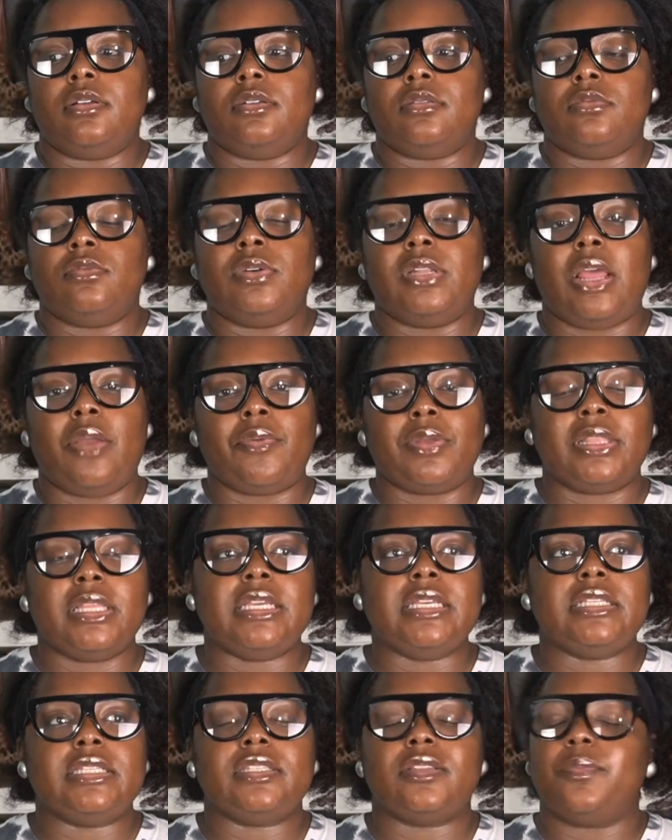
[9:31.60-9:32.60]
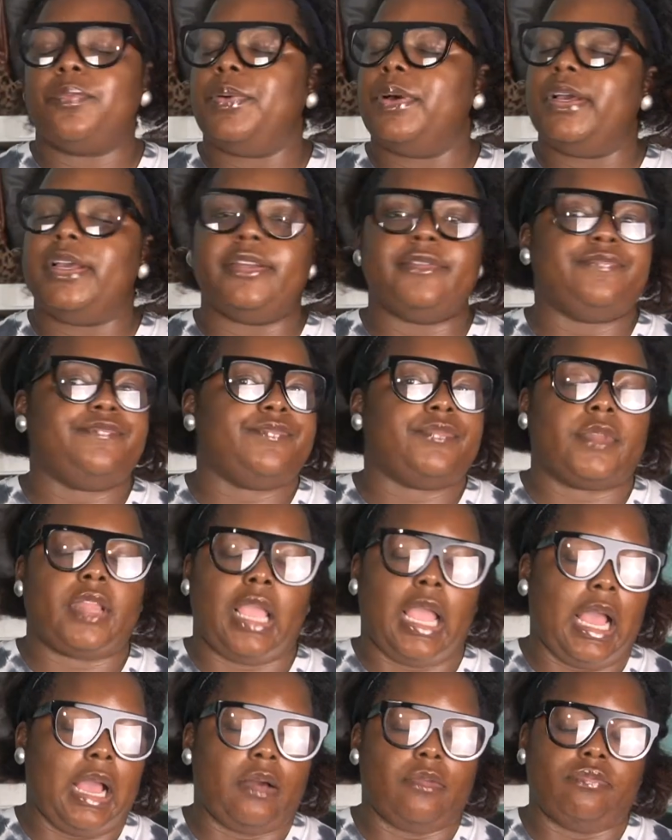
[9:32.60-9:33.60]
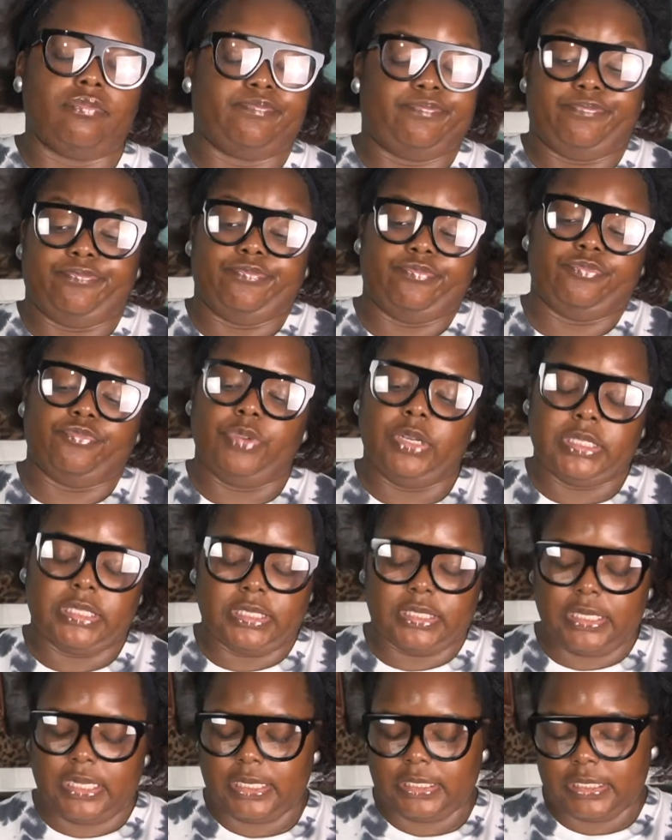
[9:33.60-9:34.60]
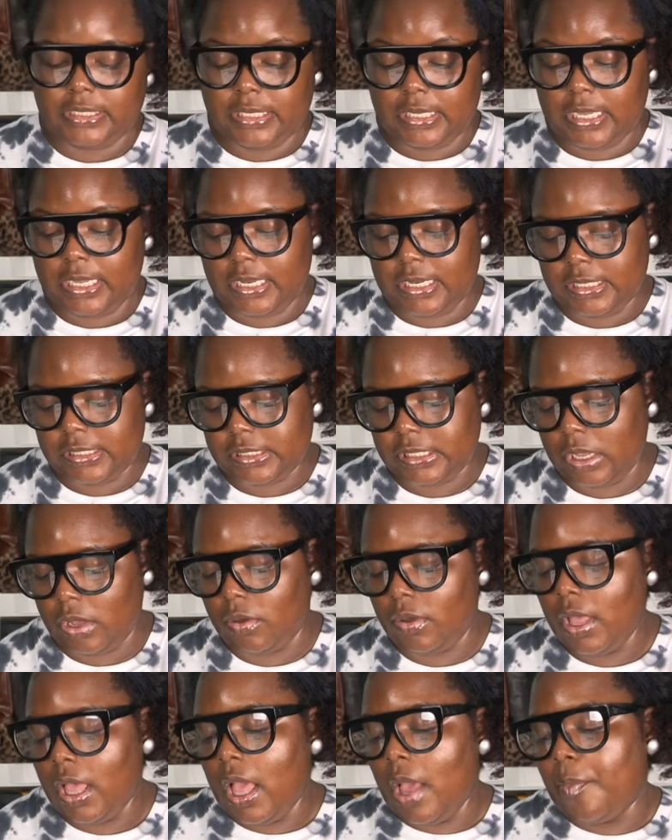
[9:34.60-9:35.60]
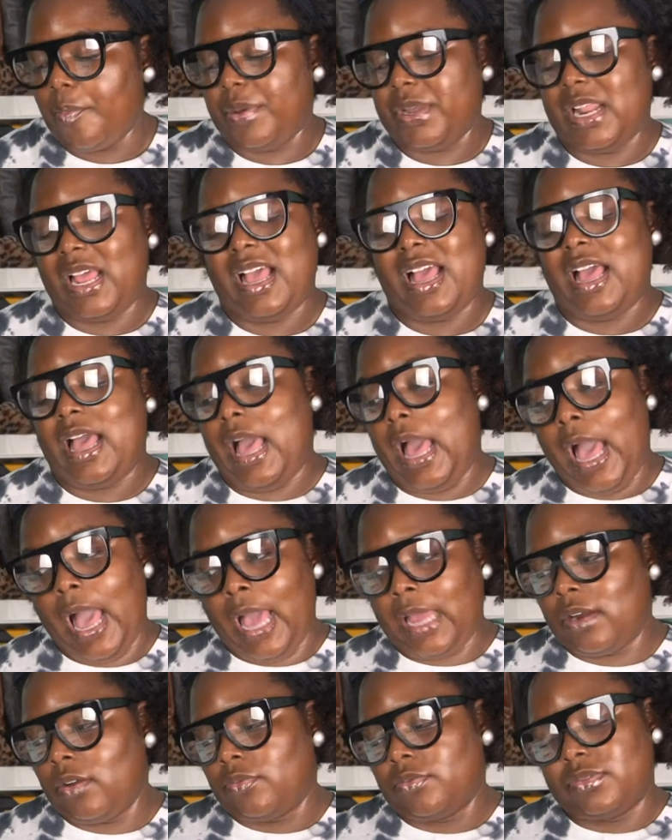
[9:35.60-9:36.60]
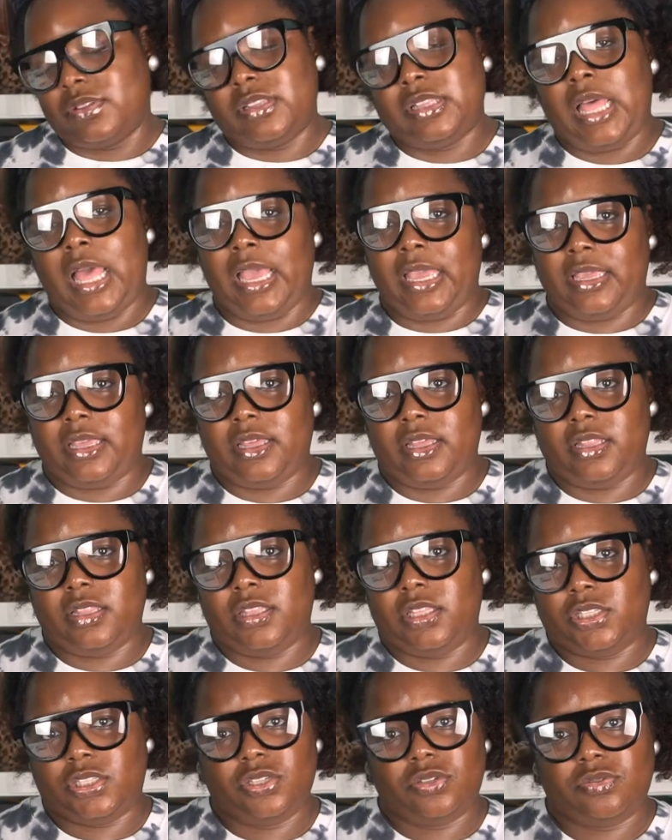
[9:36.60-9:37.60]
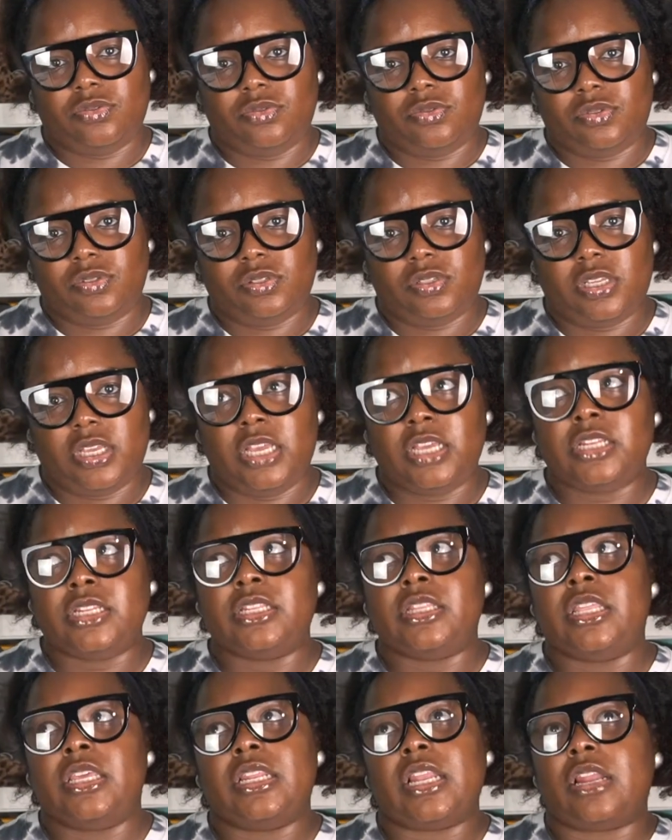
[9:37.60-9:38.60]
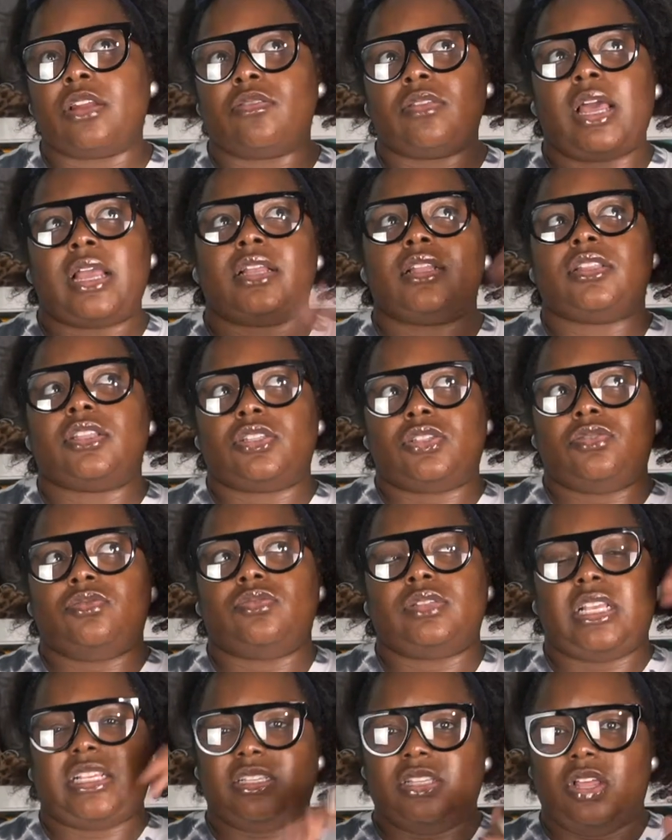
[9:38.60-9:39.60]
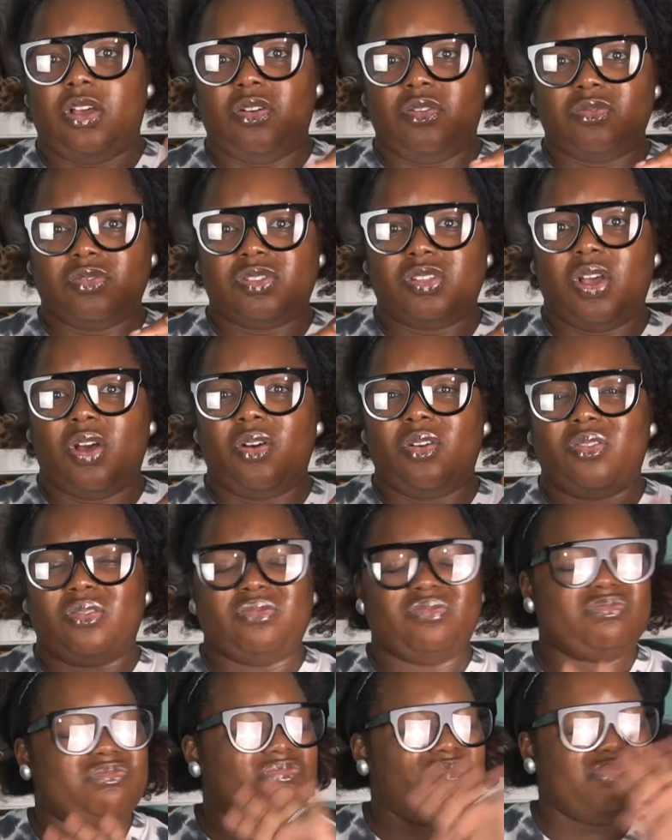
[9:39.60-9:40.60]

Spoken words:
when they released, but I wasn't selected to get it. So, but I don't like the twos, and then I don't like the twos that's low. So,